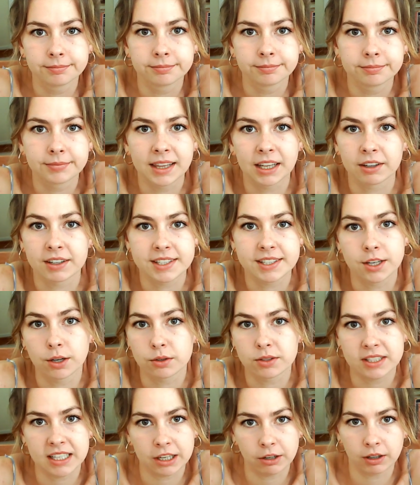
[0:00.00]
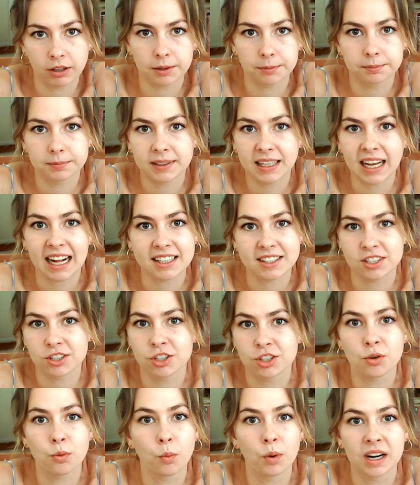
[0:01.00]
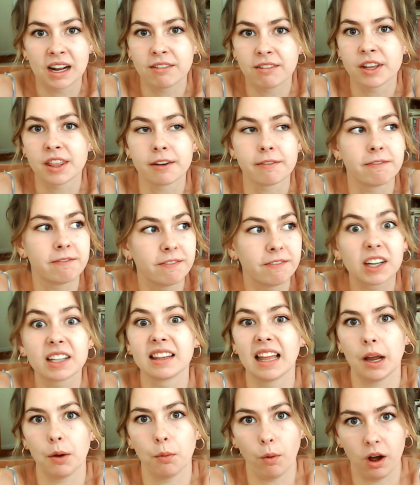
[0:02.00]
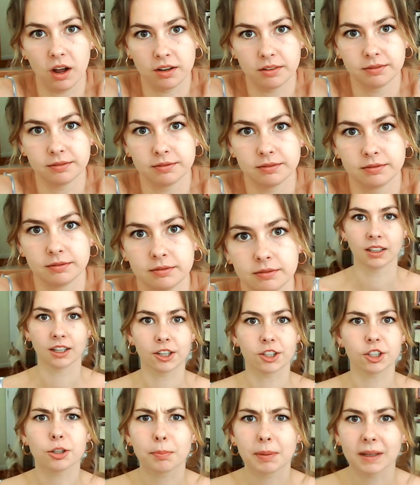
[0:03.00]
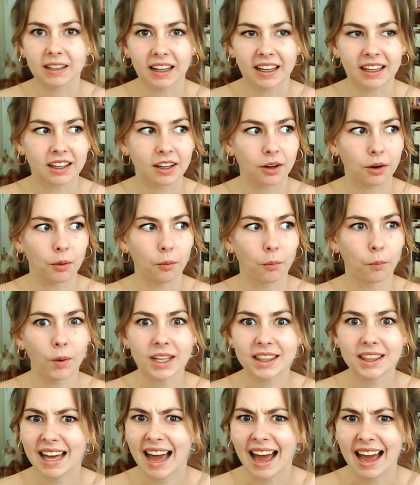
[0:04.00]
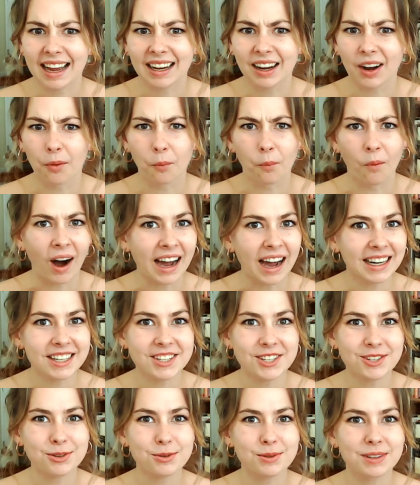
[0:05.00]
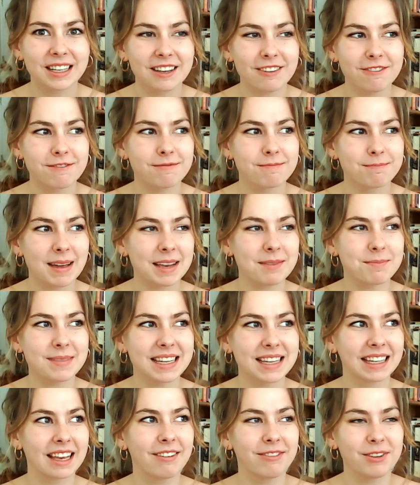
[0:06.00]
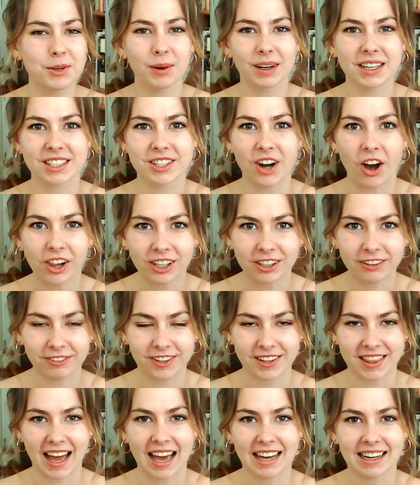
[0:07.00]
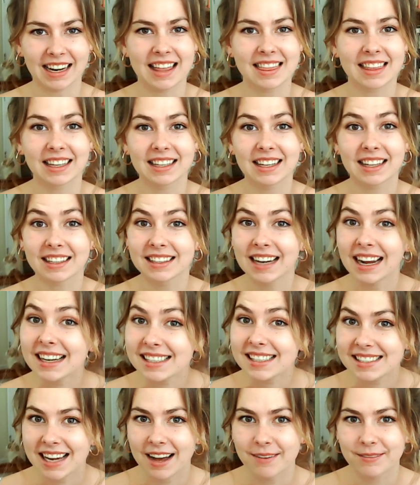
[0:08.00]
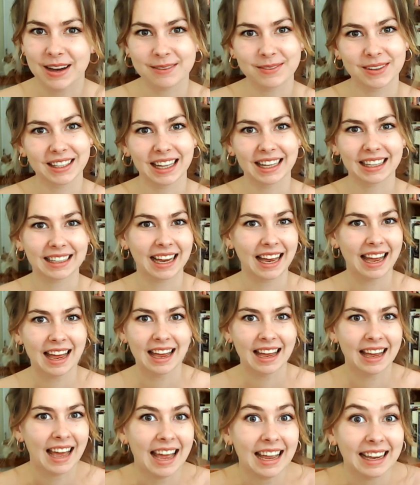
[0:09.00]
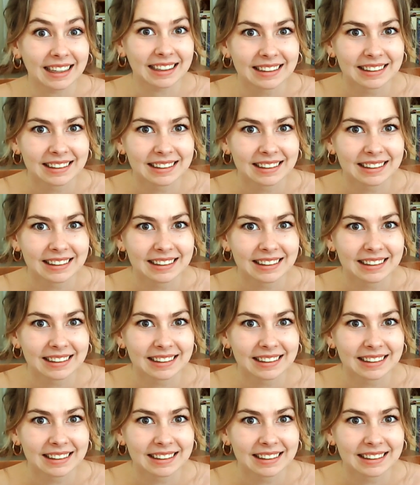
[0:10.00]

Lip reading: there is no secret. Cats do whatever they want. You'd be like, what the heck? Why did you make me give you $1 for that? And then the next time I'd be like, hey,